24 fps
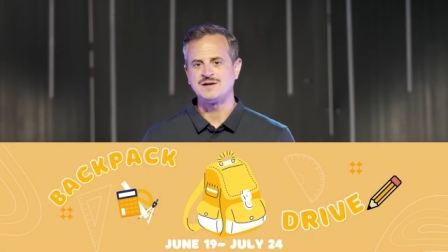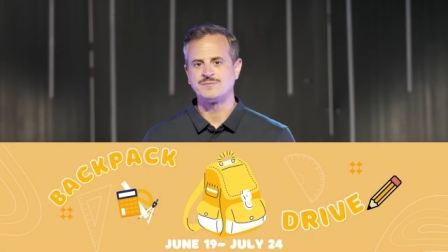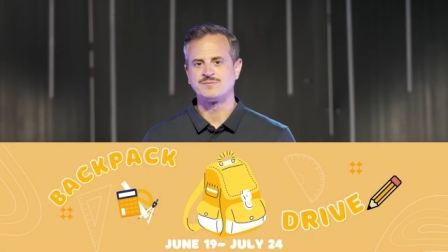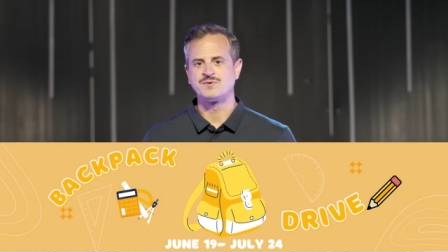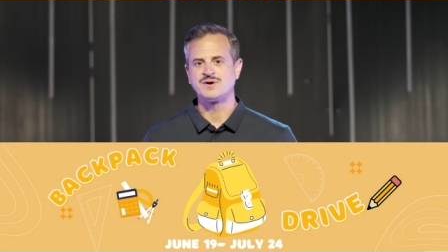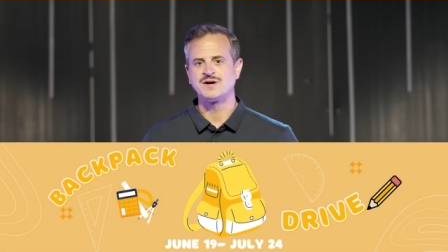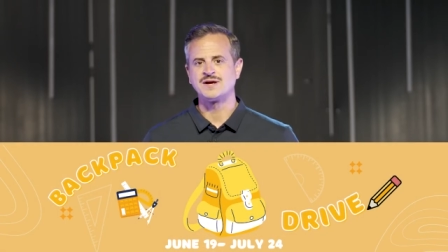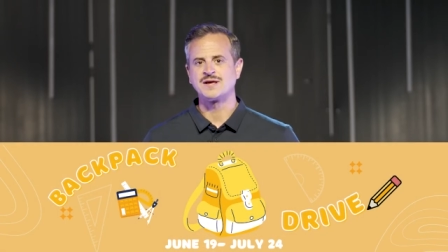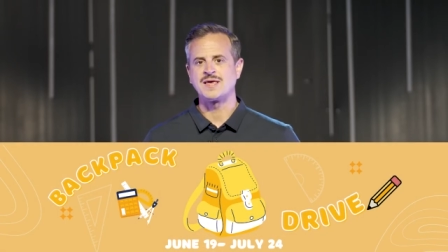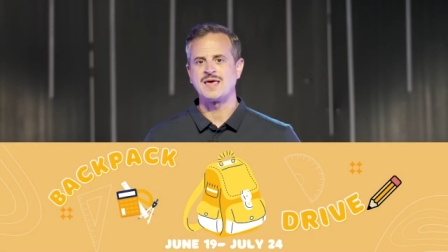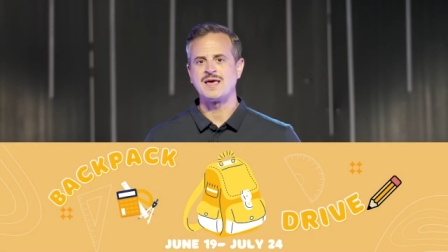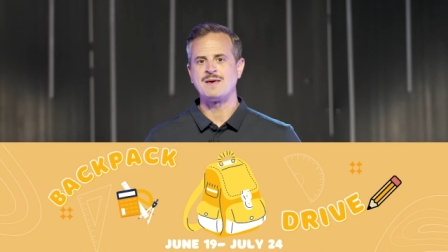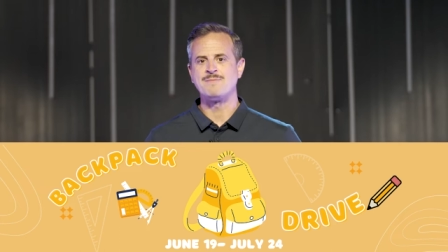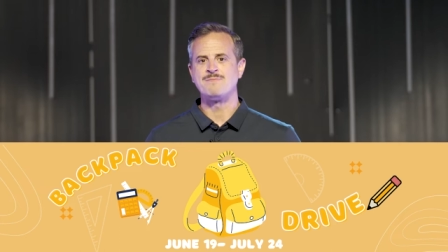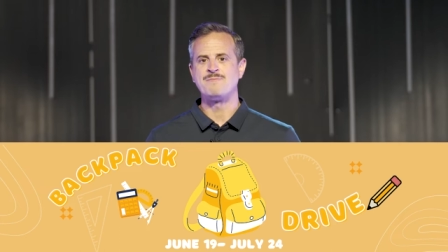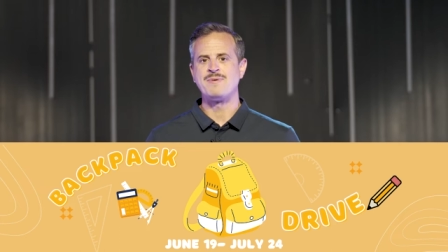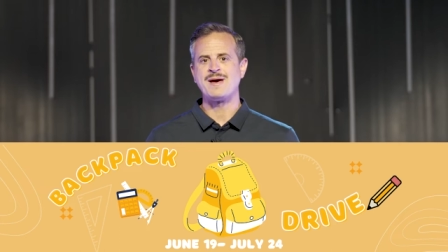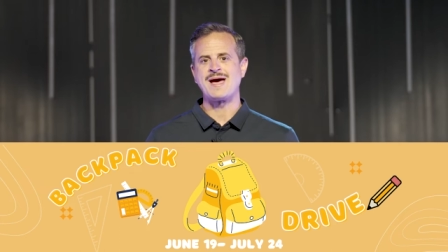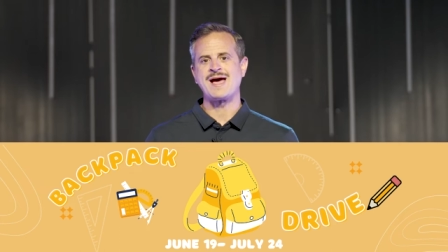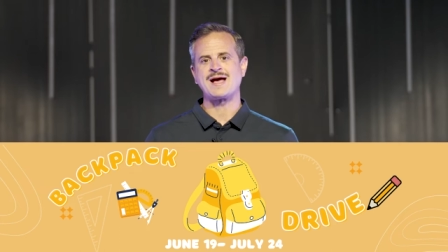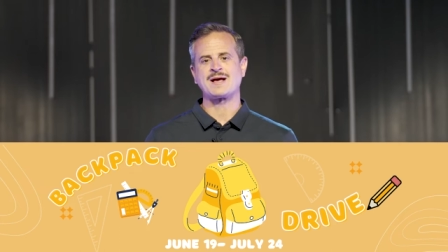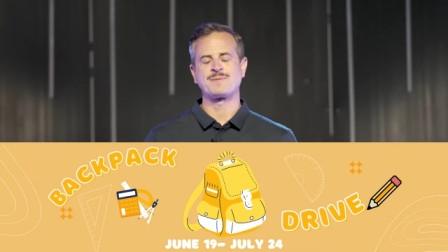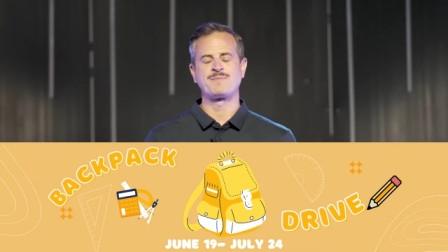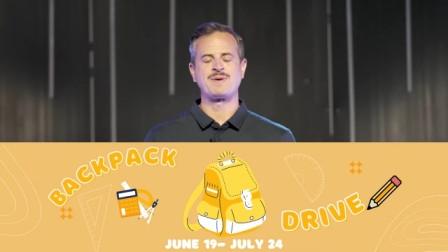to bring a
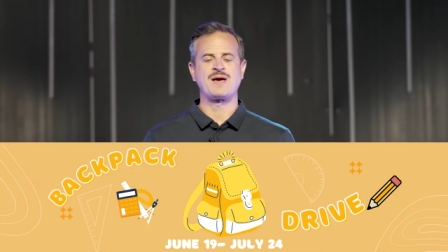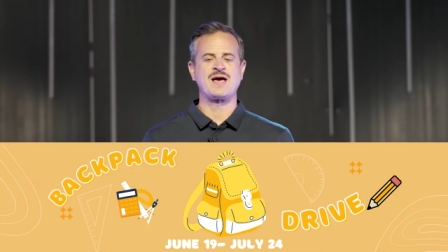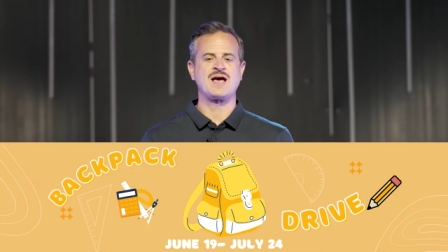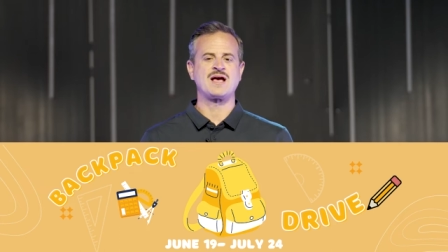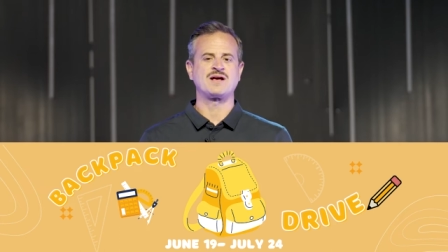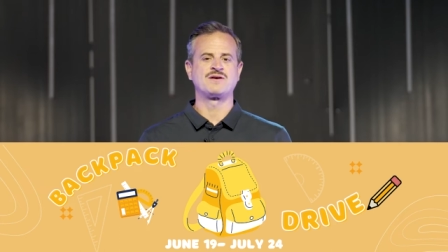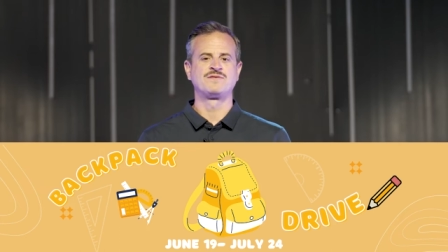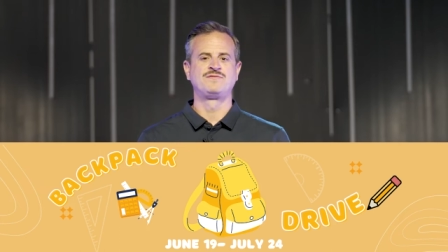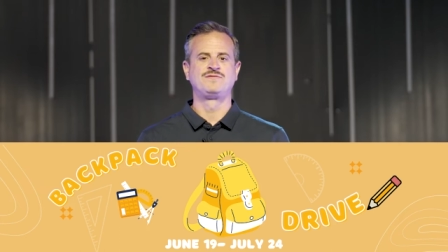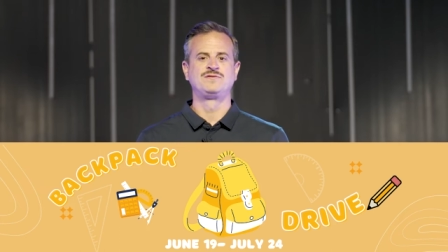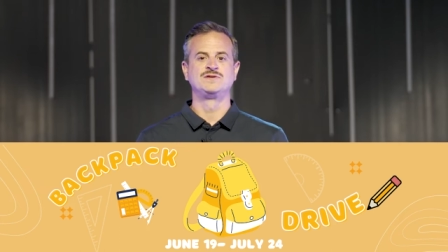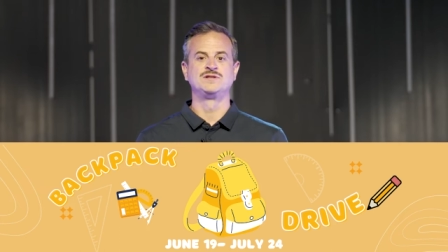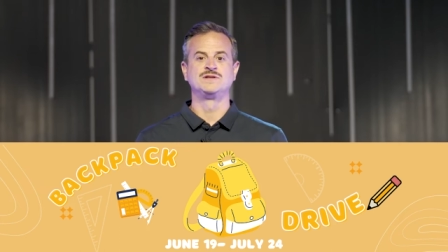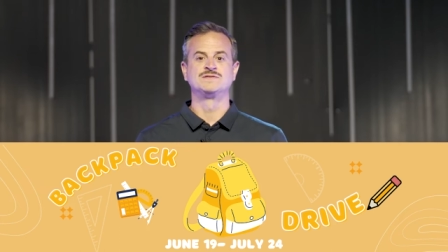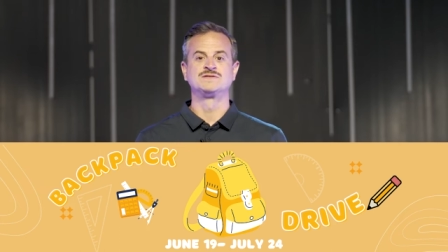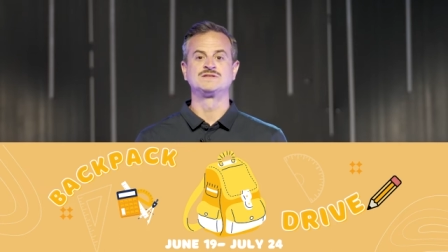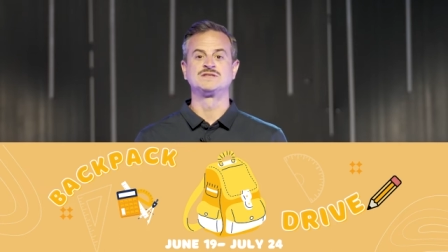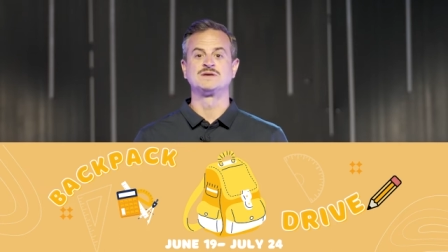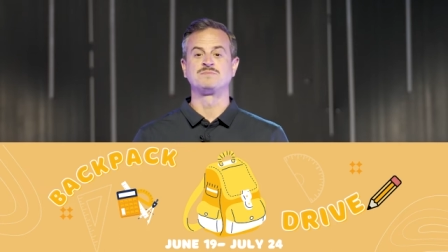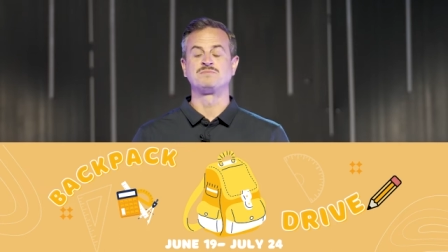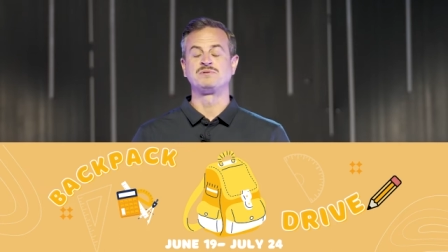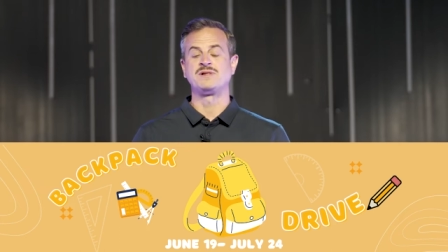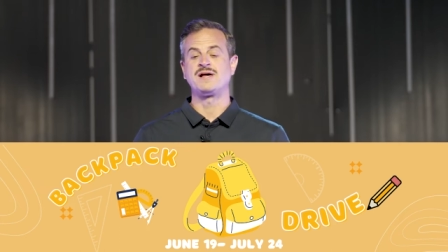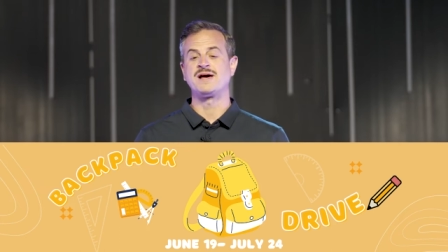backpack full of
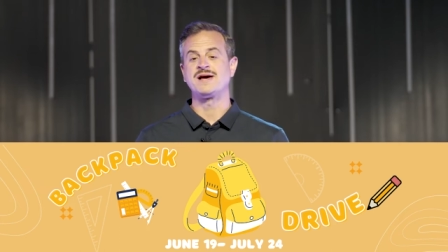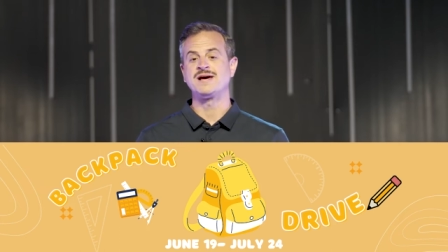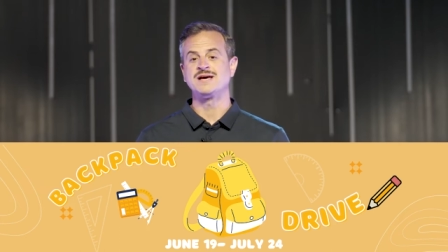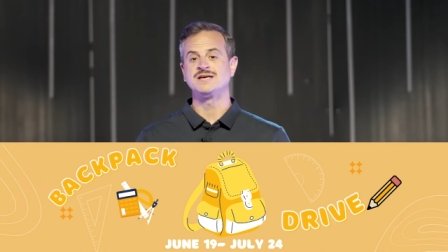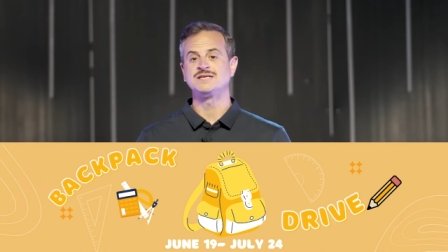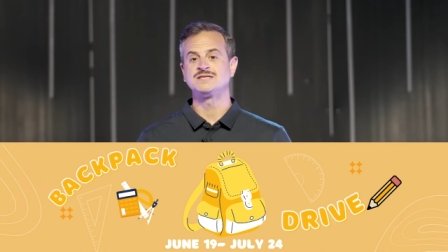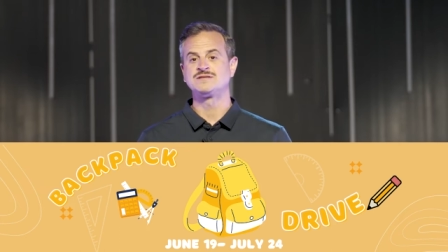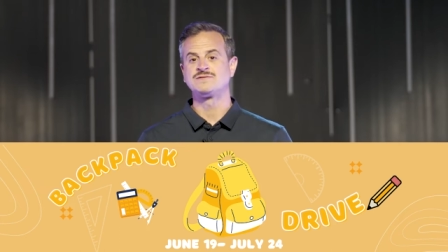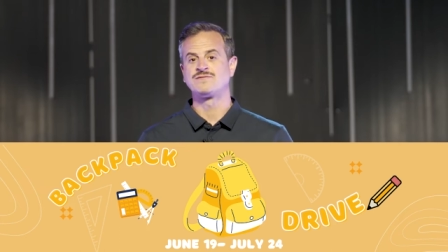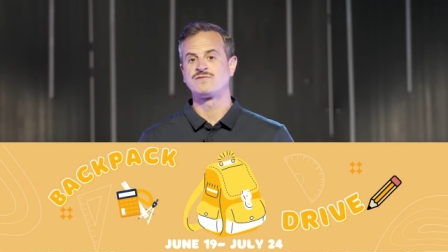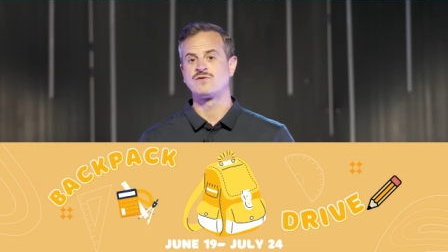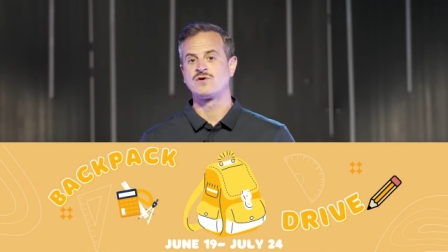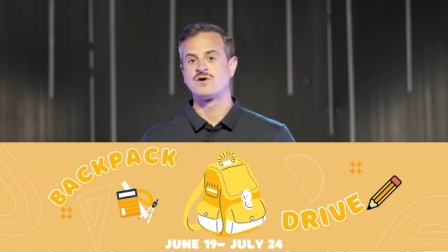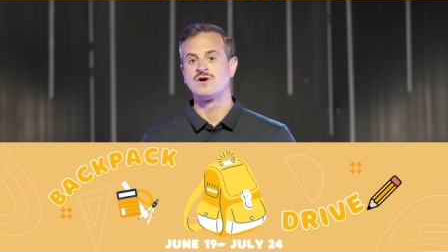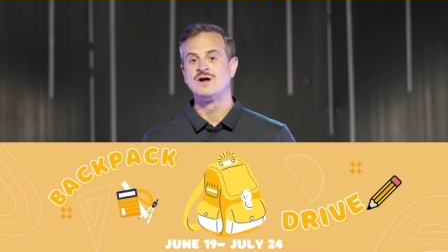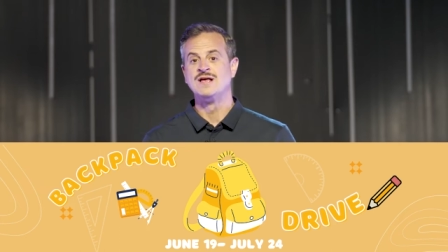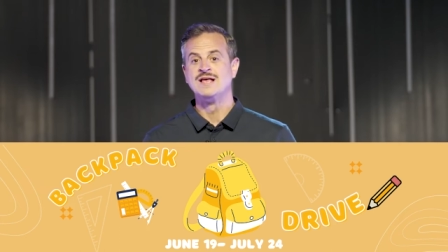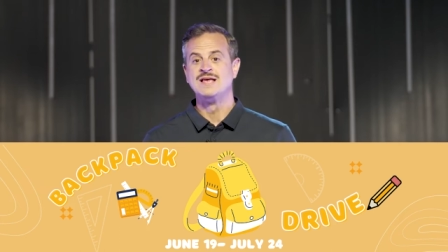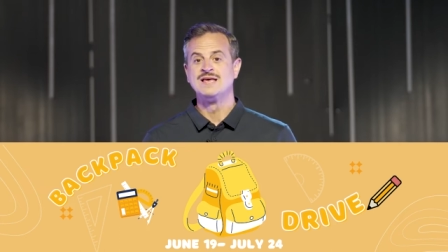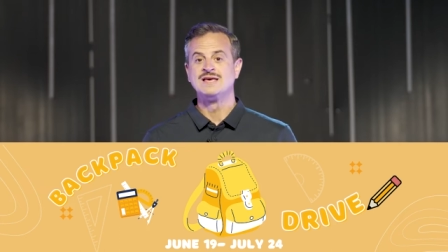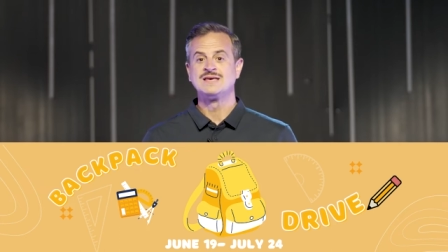supplies for